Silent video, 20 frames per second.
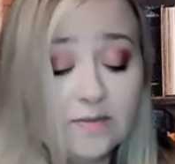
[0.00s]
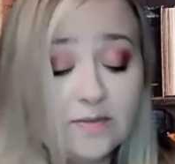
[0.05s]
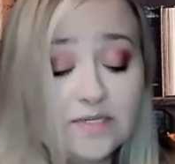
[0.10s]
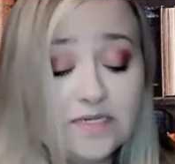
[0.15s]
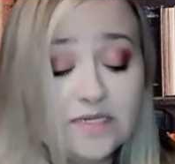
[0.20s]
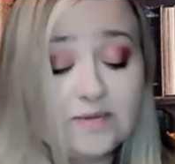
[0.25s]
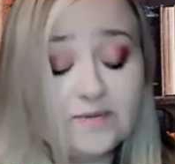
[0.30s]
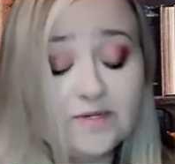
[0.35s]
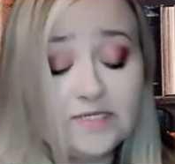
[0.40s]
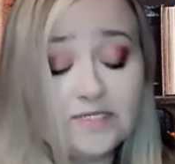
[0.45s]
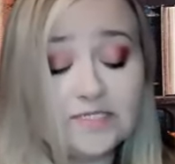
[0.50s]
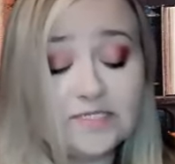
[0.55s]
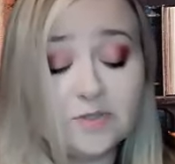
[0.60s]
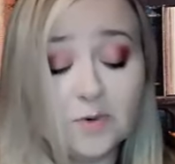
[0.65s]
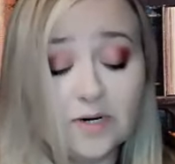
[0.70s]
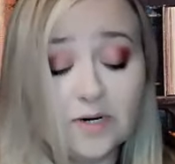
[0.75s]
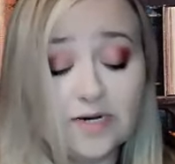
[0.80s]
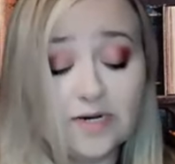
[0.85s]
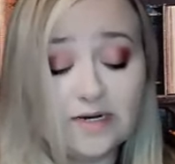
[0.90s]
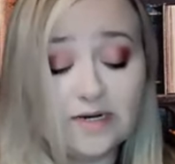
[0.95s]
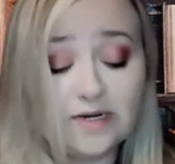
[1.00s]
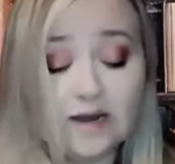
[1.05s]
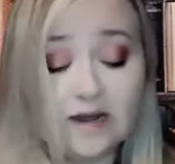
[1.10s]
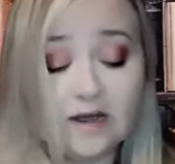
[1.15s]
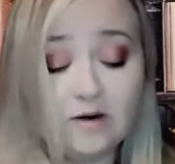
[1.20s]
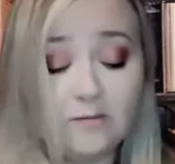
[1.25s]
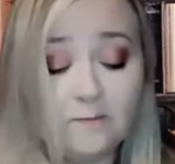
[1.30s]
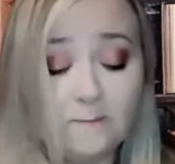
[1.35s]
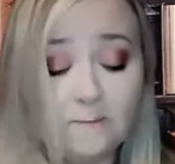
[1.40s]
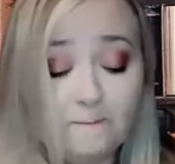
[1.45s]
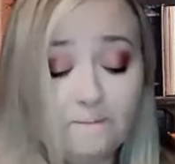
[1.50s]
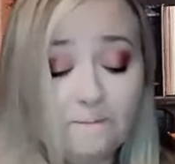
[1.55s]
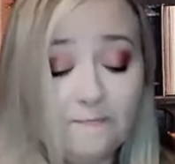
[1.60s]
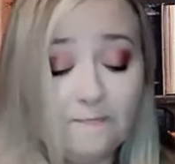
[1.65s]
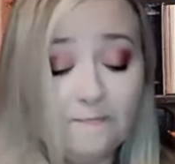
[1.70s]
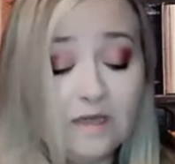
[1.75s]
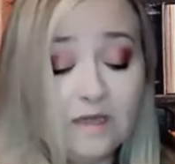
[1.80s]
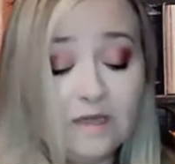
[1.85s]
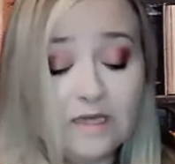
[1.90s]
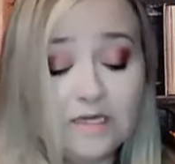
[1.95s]
The demon snorted now,
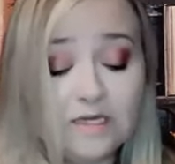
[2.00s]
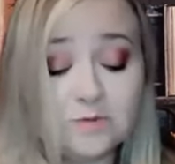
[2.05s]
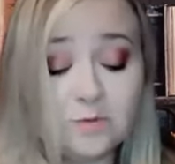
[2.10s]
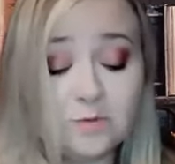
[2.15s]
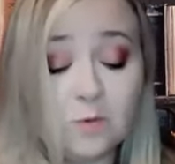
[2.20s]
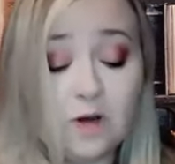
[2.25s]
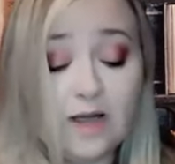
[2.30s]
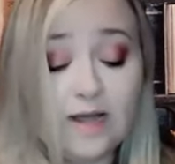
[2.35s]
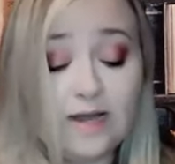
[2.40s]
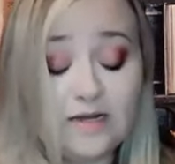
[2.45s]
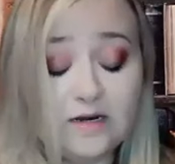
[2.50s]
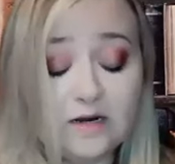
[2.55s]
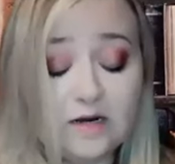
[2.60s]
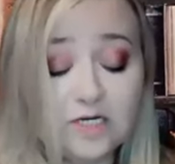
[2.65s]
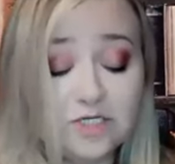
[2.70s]
his wide